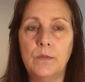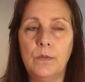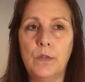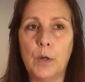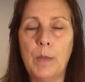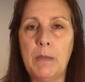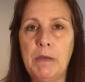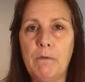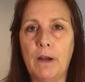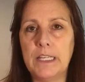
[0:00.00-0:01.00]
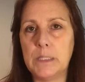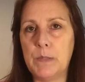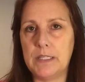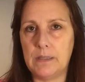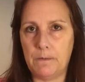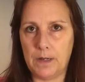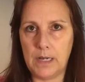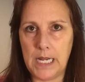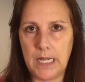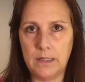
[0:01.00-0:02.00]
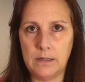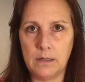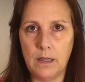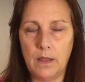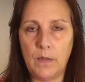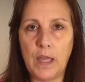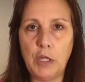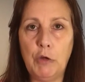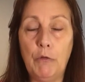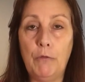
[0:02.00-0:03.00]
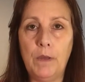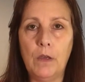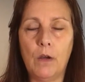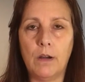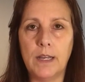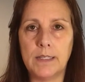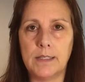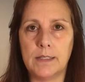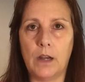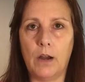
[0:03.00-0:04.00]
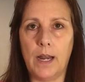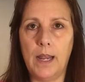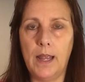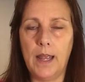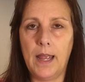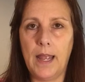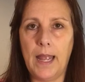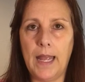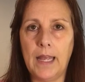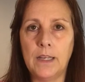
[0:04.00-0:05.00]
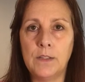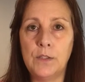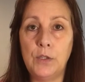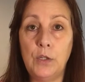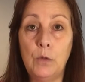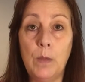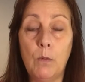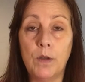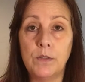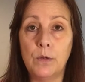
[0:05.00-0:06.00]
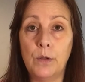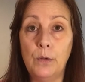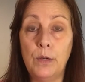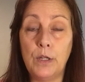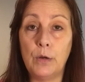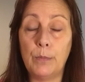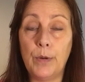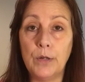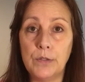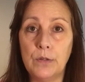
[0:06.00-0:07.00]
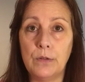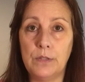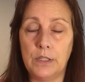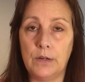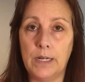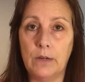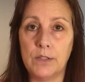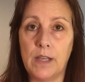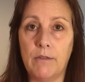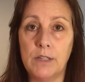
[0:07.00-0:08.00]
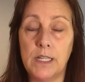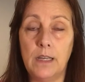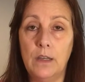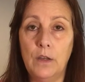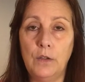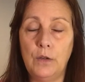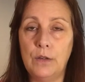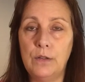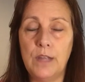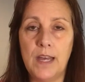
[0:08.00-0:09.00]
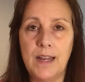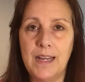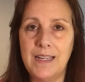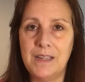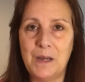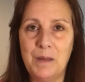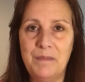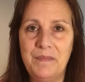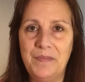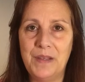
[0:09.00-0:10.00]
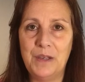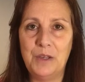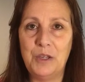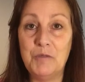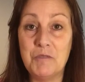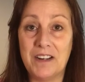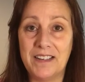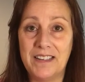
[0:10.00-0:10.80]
there may be very specific needs that you feel are necessary, and you may want to include in your personal decree or sovereignty. You can do that anytime you want.